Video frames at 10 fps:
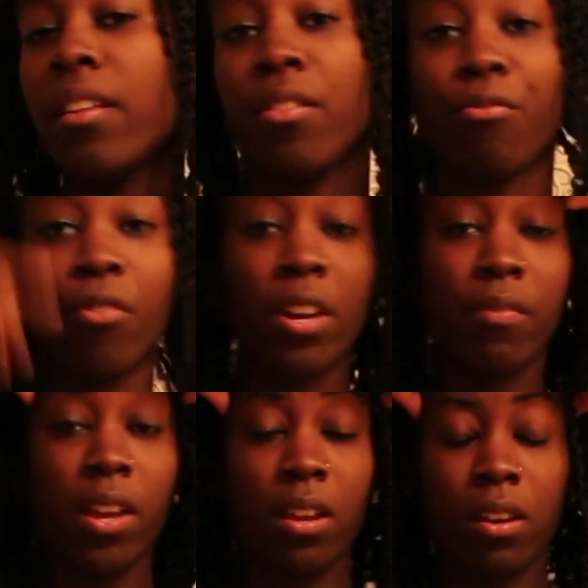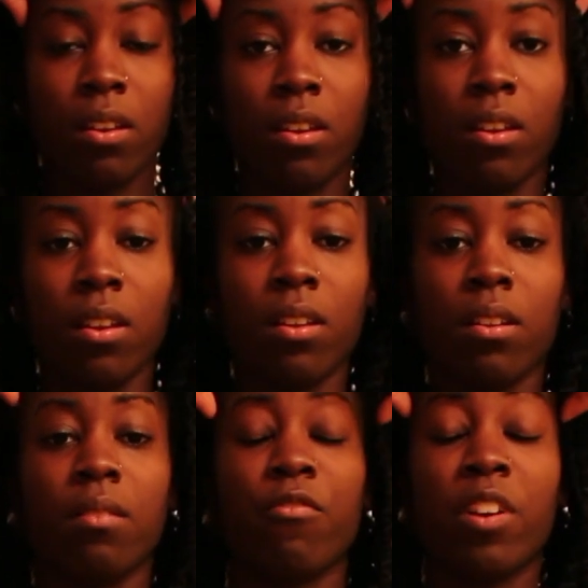The front of it,
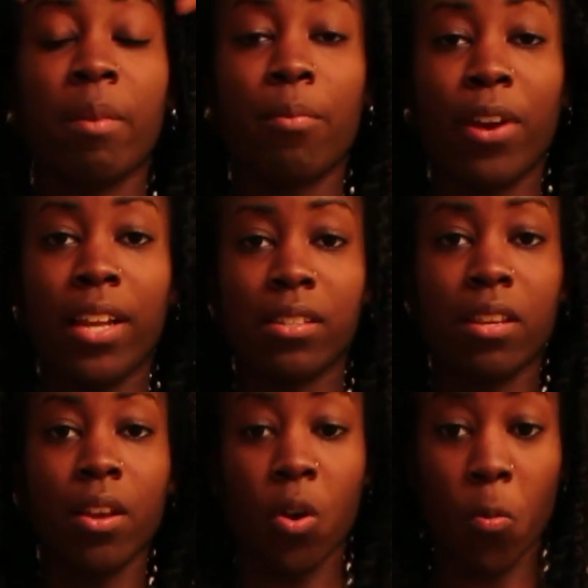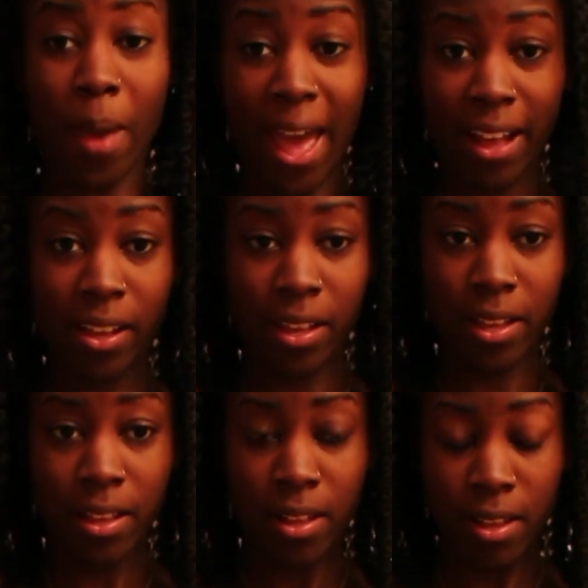front of my braids go back,
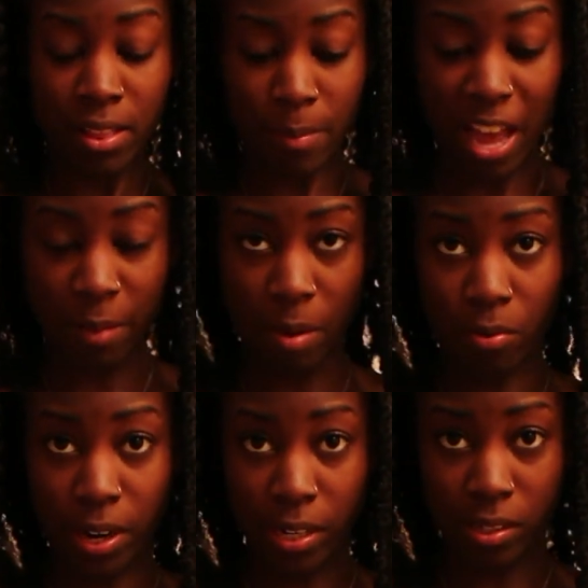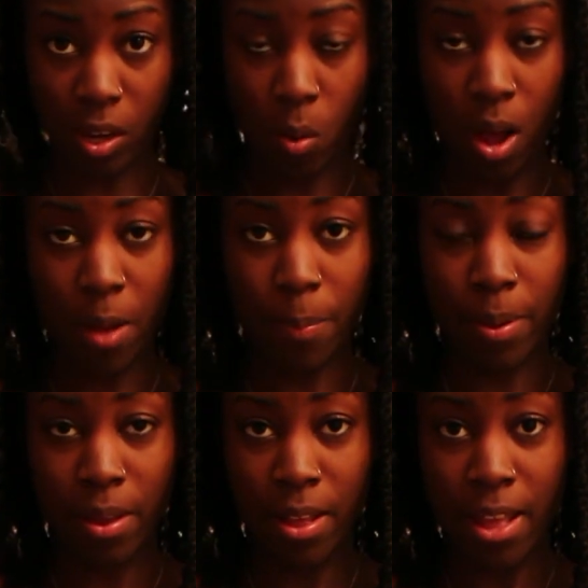the back of my braids go up,
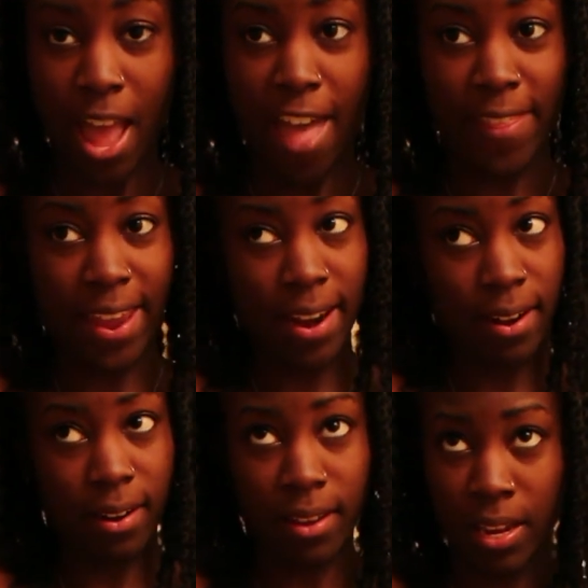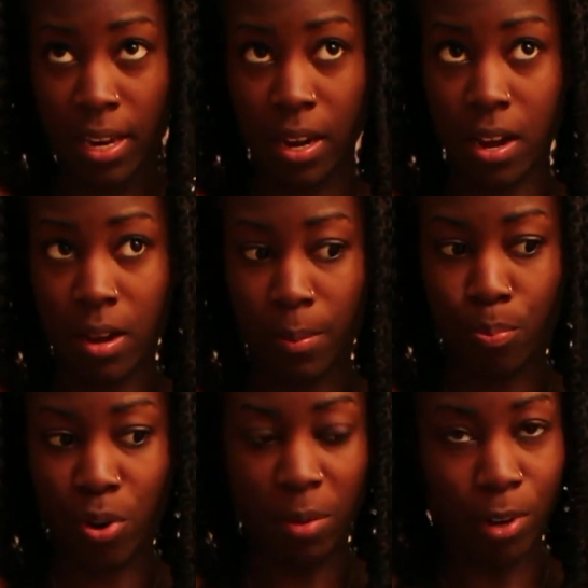and then it
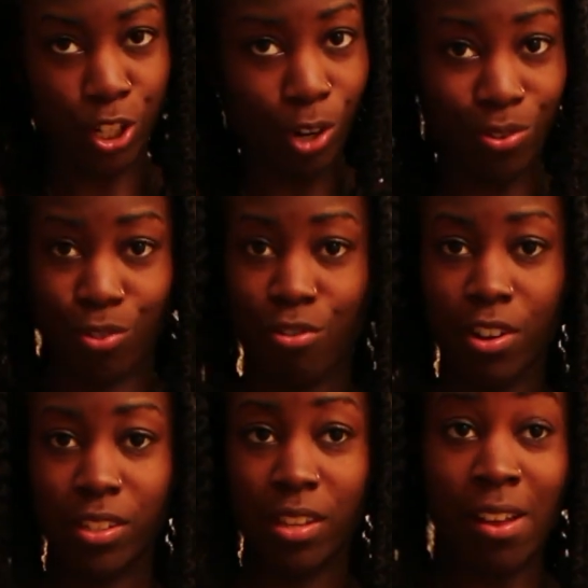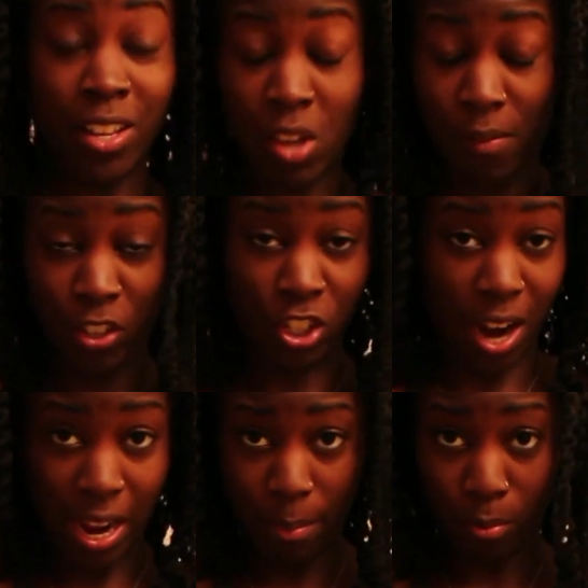pretty much goes across. So I have a
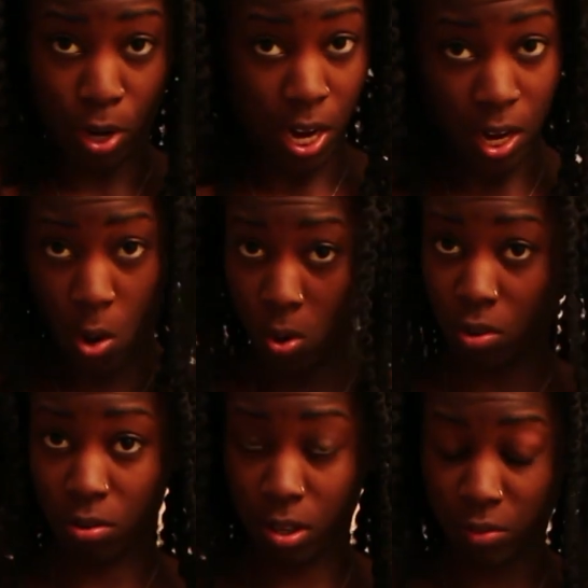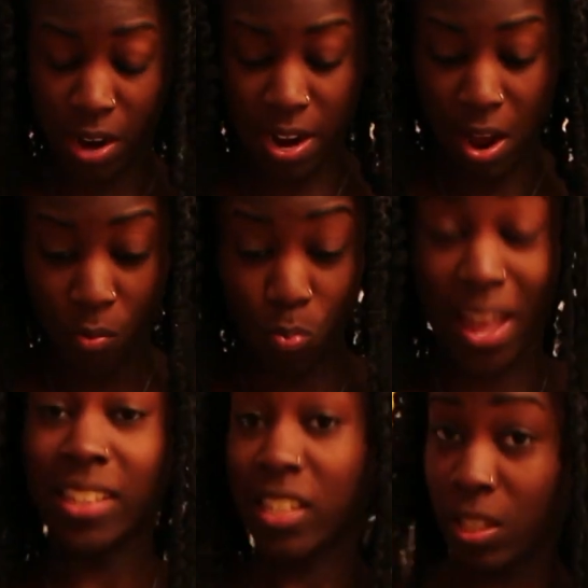giant braid going across right now.
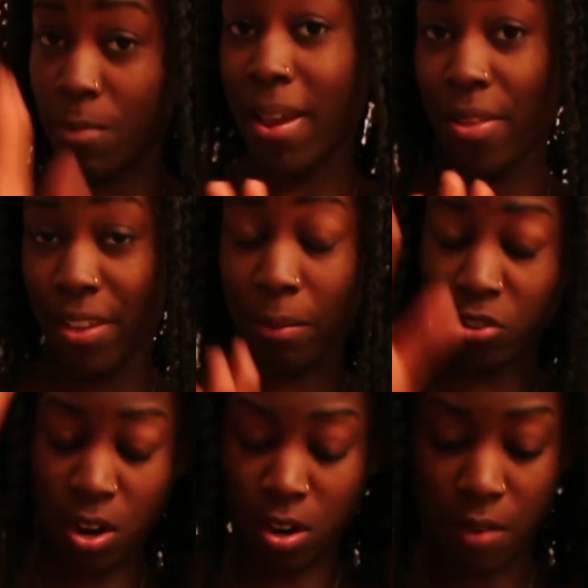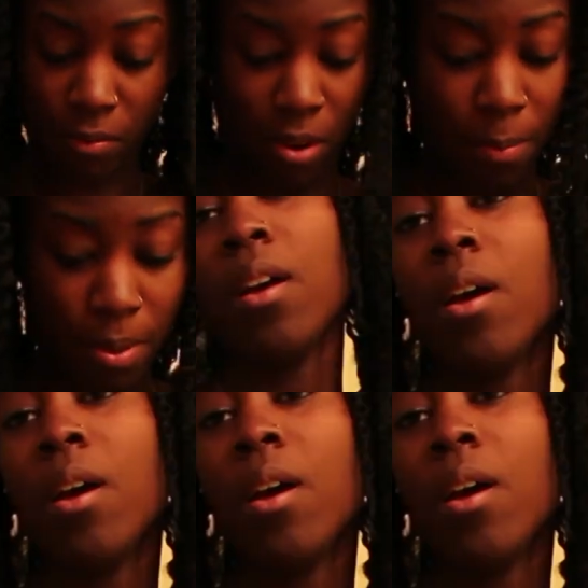That's the main thing I'm trying to cover up.